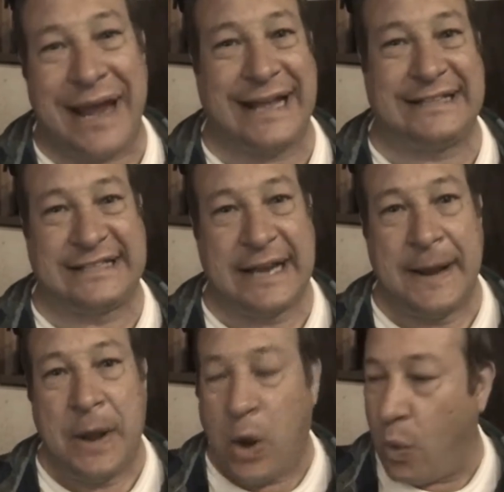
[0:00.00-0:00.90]
minutes.
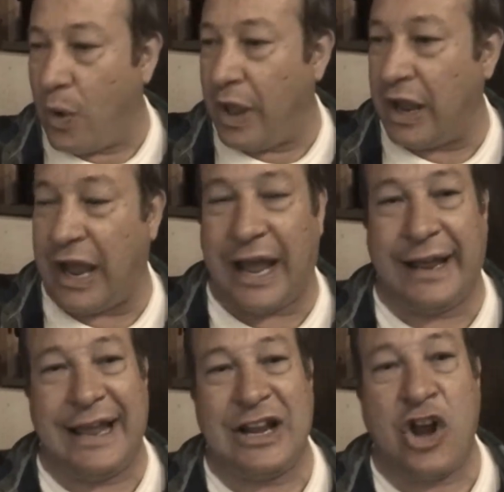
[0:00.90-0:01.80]

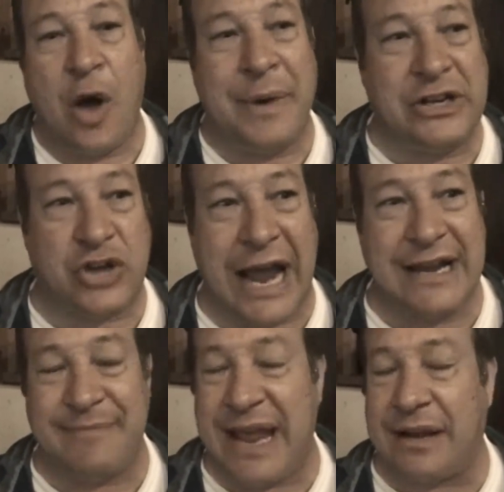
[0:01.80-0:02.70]
And nobody
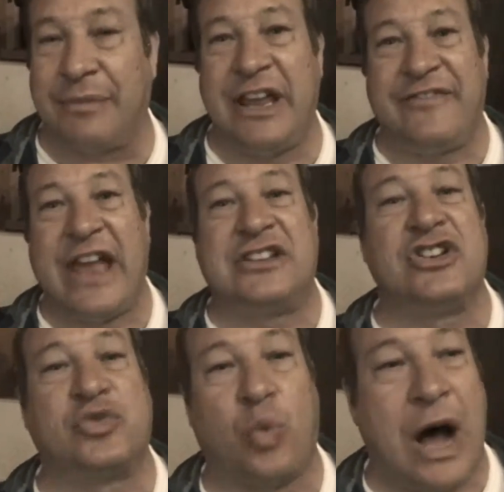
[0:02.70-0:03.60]
tried to make them leave, they
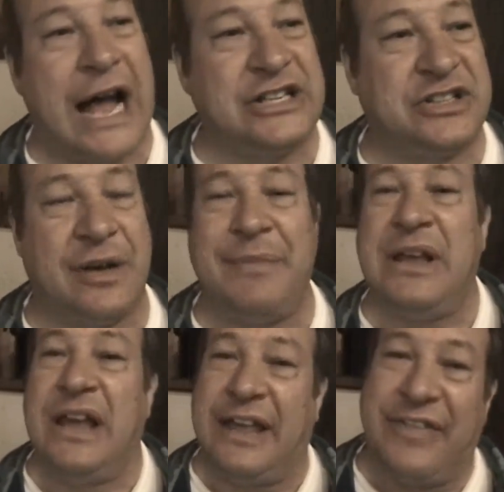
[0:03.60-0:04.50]
just watched them.
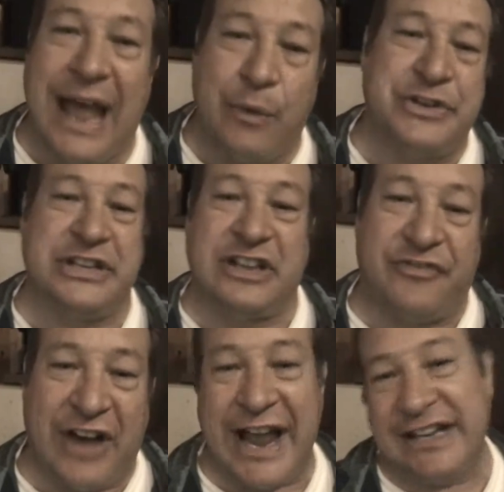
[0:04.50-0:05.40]
That was in
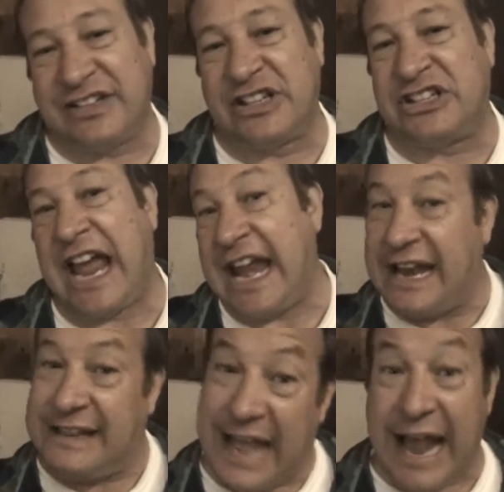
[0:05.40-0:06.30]
defiance of the state,
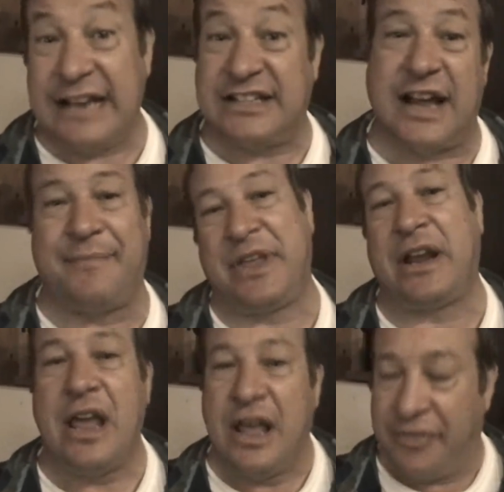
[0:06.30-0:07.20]
and that is
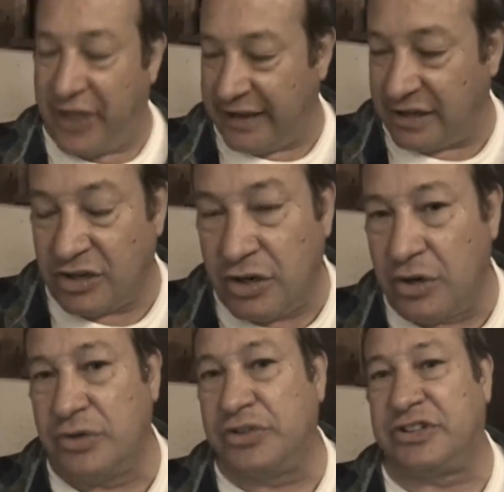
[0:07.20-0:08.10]
something that the
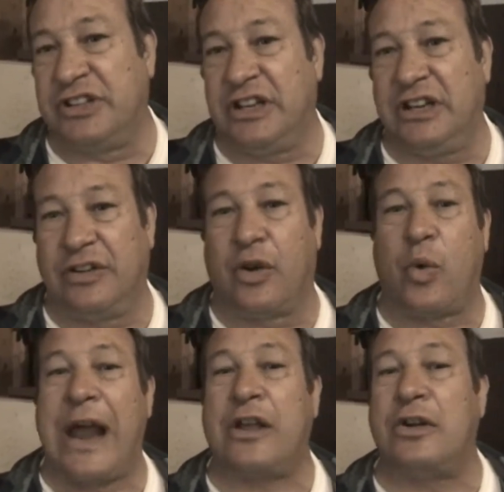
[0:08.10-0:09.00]
news,
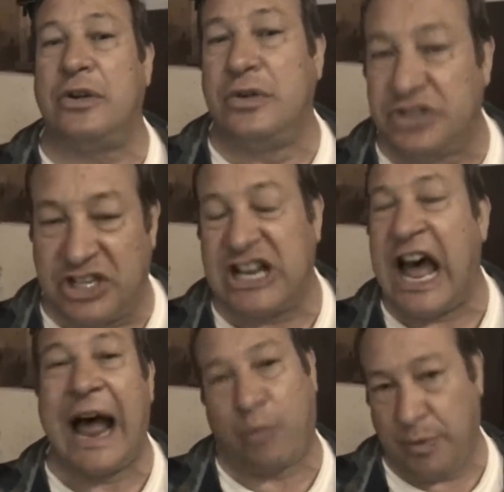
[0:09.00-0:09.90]
the regular news, did
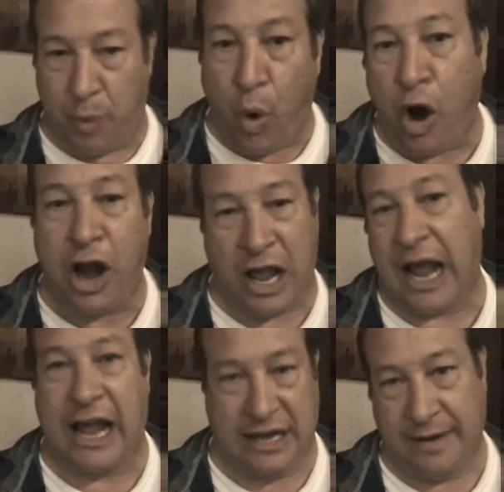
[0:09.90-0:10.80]
not report
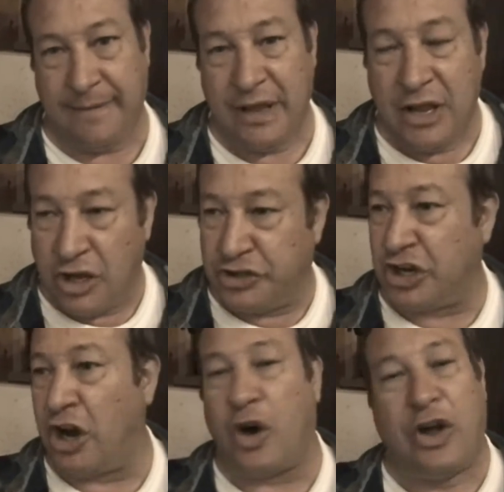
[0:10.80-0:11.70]
on.
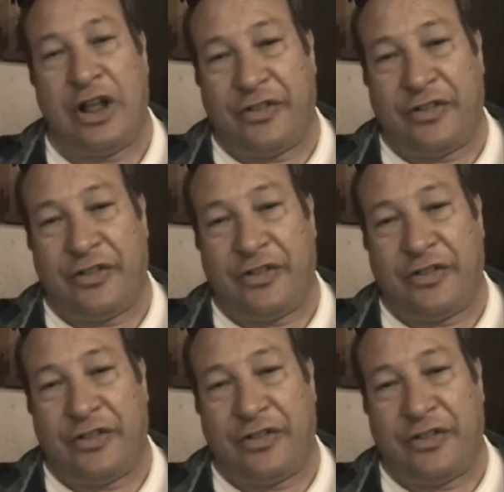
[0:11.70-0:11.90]
So